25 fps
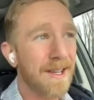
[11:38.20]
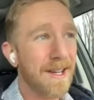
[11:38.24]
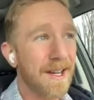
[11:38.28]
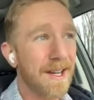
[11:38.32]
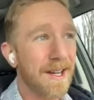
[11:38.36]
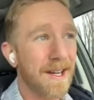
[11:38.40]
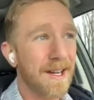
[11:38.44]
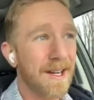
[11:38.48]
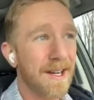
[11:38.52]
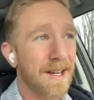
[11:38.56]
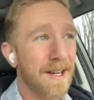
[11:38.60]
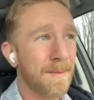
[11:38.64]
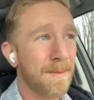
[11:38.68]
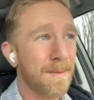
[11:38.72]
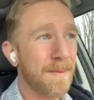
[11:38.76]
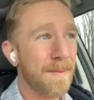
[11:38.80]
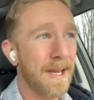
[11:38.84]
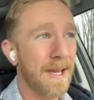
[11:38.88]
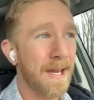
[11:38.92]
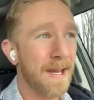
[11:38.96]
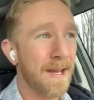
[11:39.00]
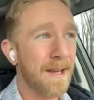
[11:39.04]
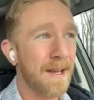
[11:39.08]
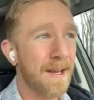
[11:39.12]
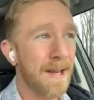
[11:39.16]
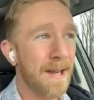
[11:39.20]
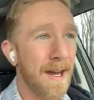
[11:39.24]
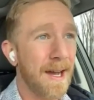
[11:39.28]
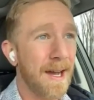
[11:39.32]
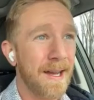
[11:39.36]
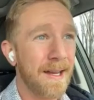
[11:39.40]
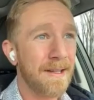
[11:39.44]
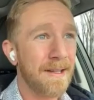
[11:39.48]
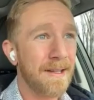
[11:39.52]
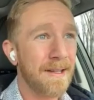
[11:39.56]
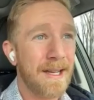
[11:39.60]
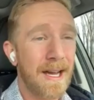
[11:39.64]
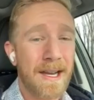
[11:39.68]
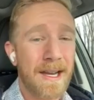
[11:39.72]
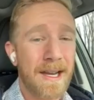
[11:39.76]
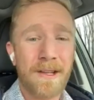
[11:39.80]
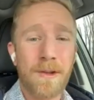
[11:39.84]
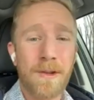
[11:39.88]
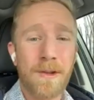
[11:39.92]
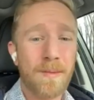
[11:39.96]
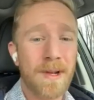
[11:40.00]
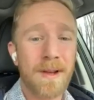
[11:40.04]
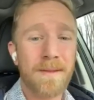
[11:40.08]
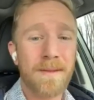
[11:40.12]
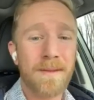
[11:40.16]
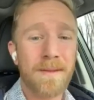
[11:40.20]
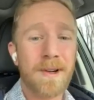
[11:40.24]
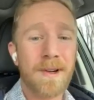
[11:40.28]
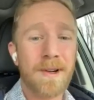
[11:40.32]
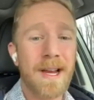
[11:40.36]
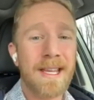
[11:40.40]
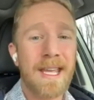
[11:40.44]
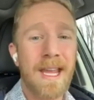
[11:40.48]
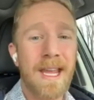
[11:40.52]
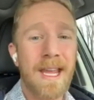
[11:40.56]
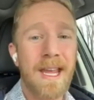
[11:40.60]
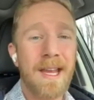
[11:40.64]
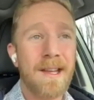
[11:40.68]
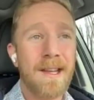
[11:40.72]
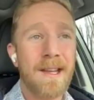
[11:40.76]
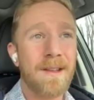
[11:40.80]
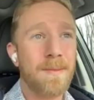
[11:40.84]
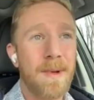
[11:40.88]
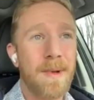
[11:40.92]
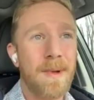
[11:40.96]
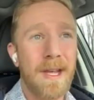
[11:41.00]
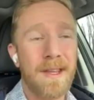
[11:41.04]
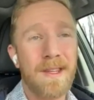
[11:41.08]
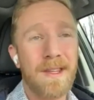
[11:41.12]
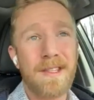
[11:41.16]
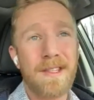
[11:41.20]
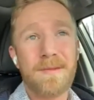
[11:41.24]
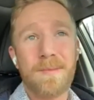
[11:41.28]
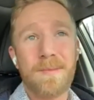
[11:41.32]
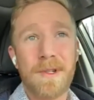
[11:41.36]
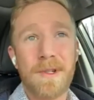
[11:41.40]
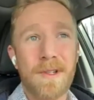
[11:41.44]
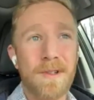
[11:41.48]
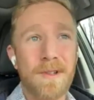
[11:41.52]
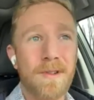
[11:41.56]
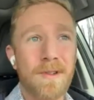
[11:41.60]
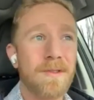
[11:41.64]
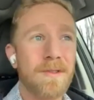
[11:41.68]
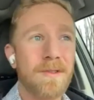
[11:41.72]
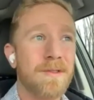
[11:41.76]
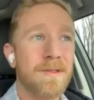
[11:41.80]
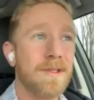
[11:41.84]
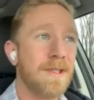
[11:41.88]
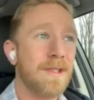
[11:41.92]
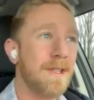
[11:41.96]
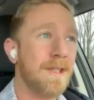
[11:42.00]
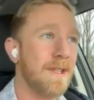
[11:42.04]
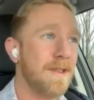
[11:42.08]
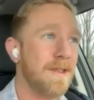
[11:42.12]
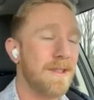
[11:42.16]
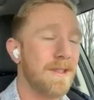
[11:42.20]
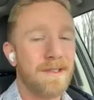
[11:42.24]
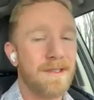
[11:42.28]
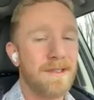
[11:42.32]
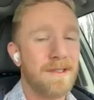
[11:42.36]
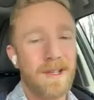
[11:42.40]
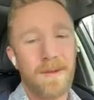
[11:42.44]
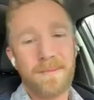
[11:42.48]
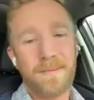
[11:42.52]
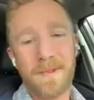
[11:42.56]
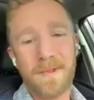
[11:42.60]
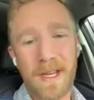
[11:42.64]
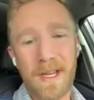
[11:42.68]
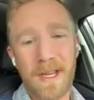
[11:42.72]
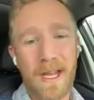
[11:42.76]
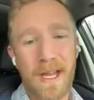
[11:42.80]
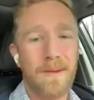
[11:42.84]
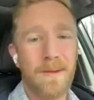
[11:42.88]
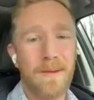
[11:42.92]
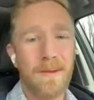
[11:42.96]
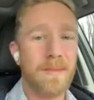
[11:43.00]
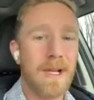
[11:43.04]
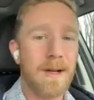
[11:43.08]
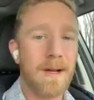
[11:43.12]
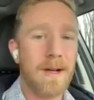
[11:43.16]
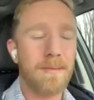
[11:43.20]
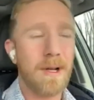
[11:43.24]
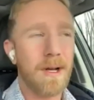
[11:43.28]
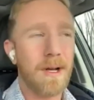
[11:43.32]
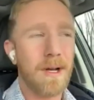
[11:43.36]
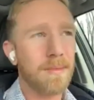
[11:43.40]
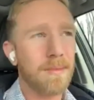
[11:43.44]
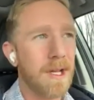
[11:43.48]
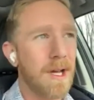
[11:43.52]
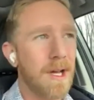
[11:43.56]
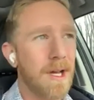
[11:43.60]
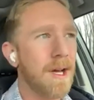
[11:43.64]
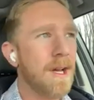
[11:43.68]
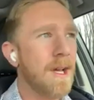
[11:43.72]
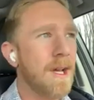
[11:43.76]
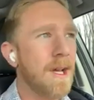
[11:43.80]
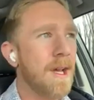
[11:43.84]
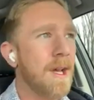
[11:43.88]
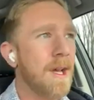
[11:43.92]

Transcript: And I got to do whatever I can to pay these bills and get this up to date, blah, blah, blah.